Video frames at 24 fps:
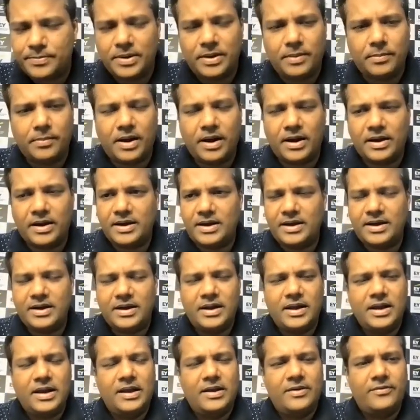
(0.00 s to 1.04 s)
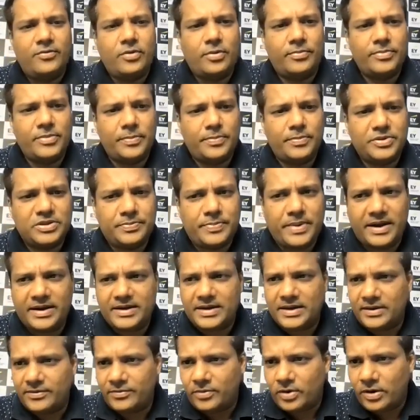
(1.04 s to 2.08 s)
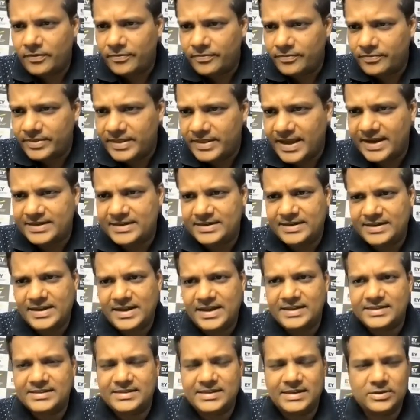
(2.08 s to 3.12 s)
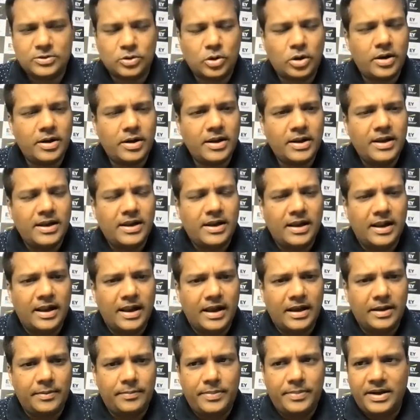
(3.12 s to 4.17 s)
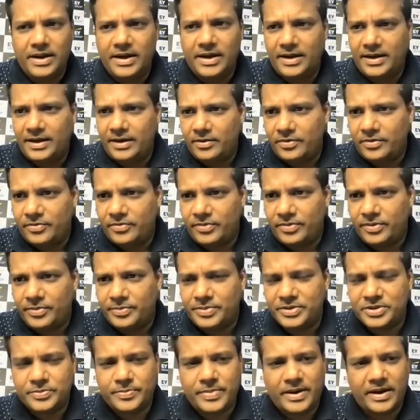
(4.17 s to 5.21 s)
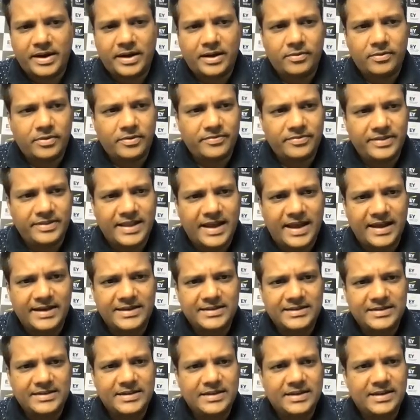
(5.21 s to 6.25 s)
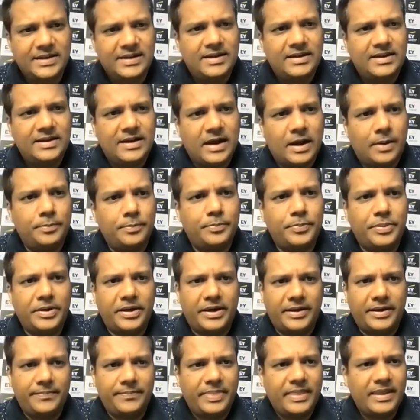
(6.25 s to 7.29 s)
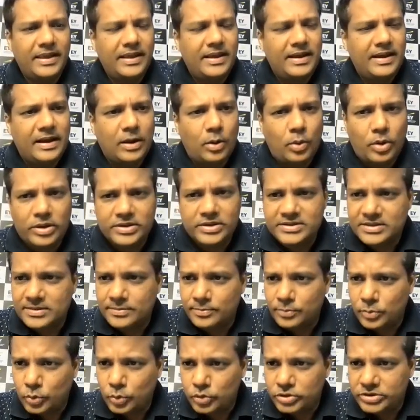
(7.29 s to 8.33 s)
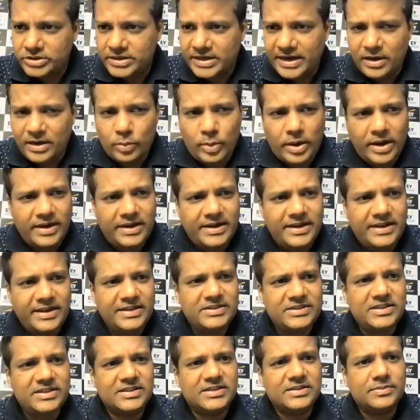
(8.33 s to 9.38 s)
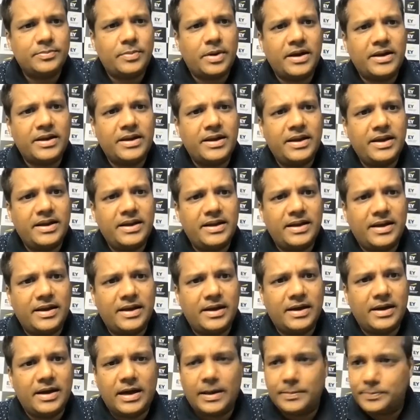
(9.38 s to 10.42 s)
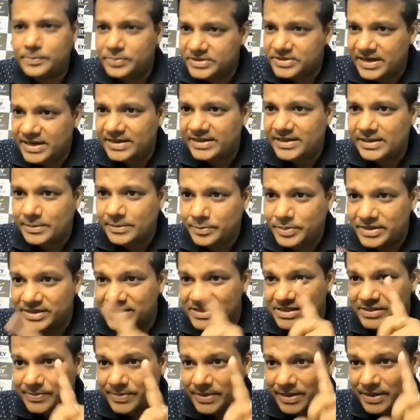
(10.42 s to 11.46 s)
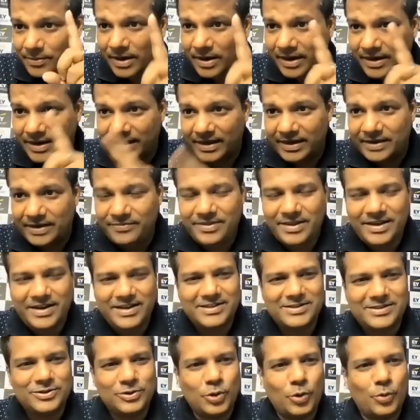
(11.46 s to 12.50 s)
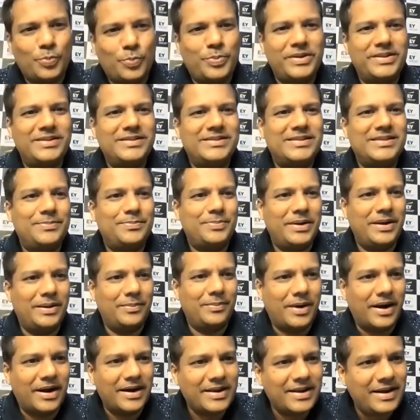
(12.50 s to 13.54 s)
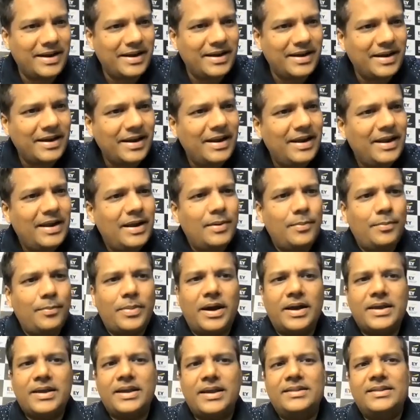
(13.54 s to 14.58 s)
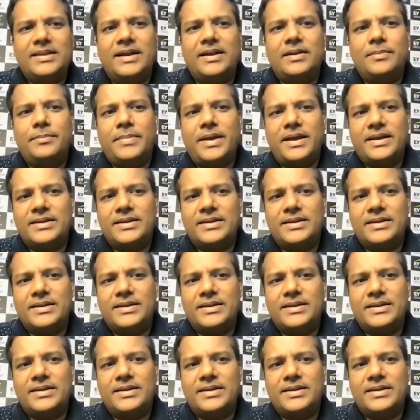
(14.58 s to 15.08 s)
that is a principal market from the perspective of that asset or liability, or from the perspective of that company. Now, what's the most advantageous market? Absent a principal market. If there is no principal market,